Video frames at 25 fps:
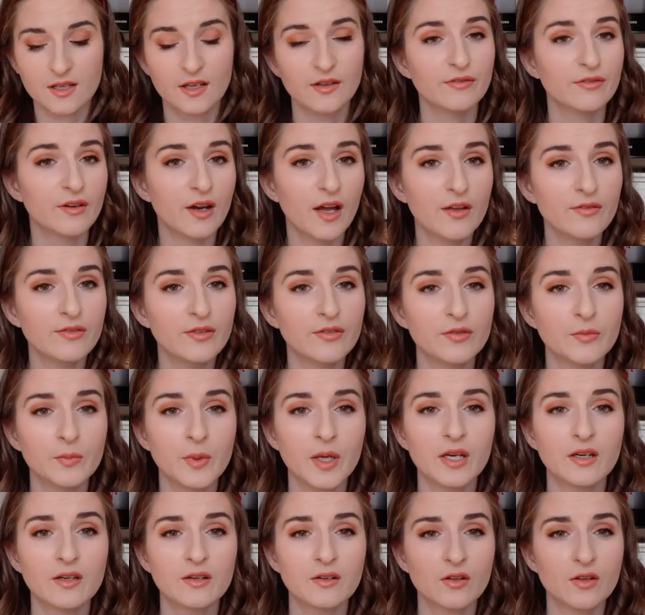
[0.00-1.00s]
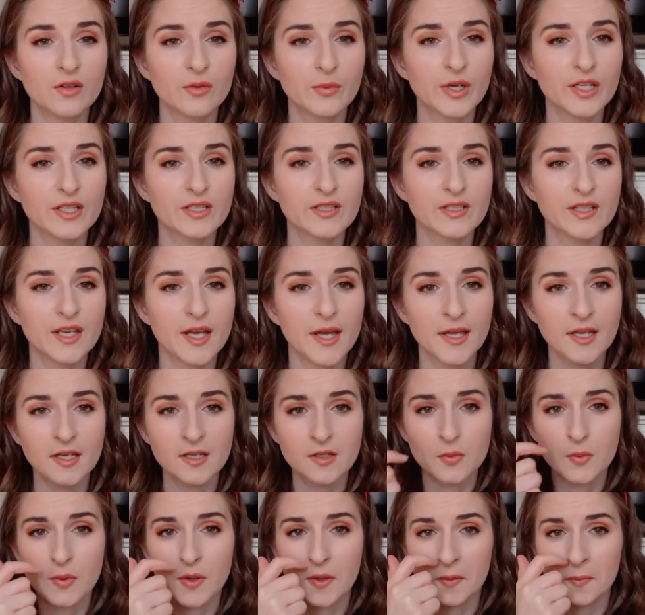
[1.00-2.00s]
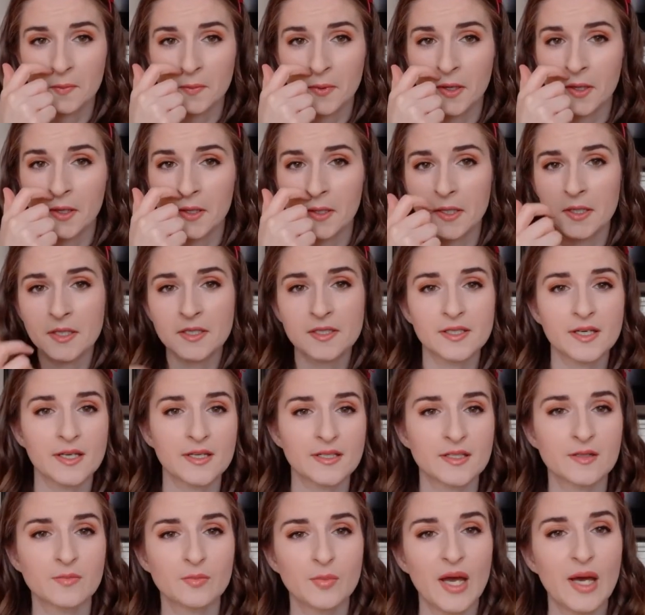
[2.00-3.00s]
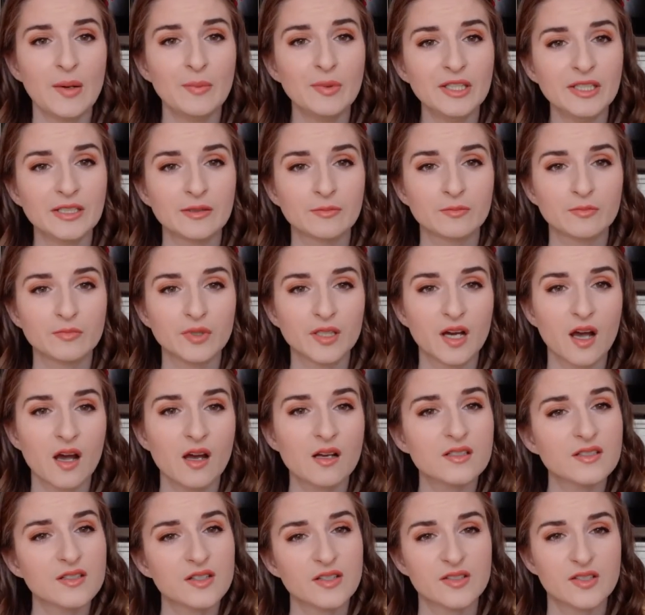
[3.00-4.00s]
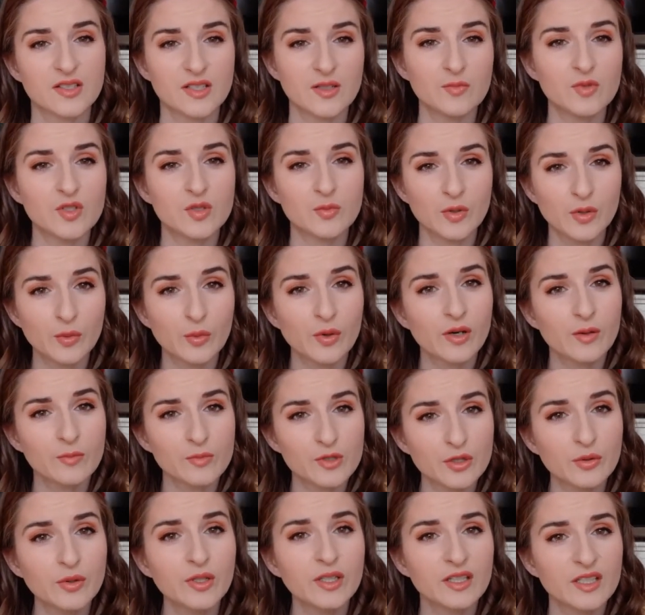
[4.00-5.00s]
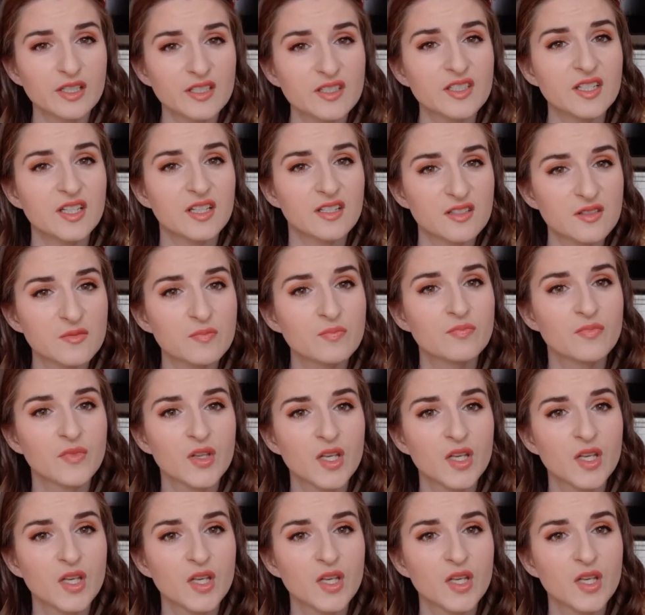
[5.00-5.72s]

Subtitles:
high five if you made it all the way to the end with my incessant babbling, because that seems to be what I'm doing these days.